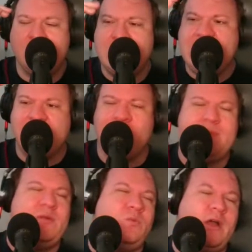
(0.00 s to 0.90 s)
The Lee
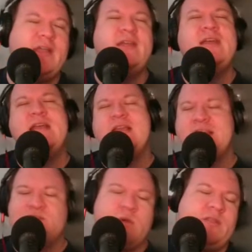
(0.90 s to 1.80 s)
Kirby run
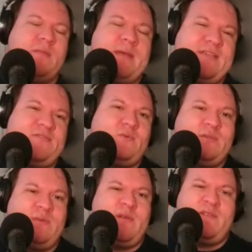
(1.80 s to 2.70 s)
is one of the best
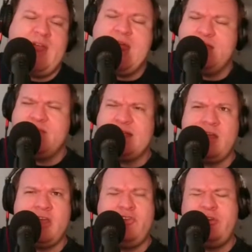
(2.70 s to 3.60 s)
ones we've ever had. It's like
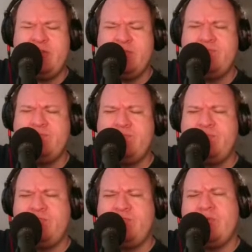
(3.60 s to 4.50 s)

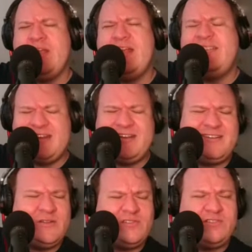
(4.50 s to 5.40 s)
103-ish
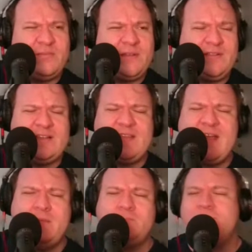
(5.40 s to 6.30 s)
issues or something like
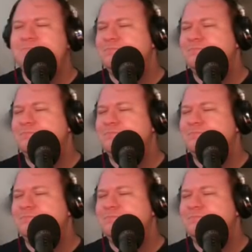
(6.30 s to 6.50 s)
that.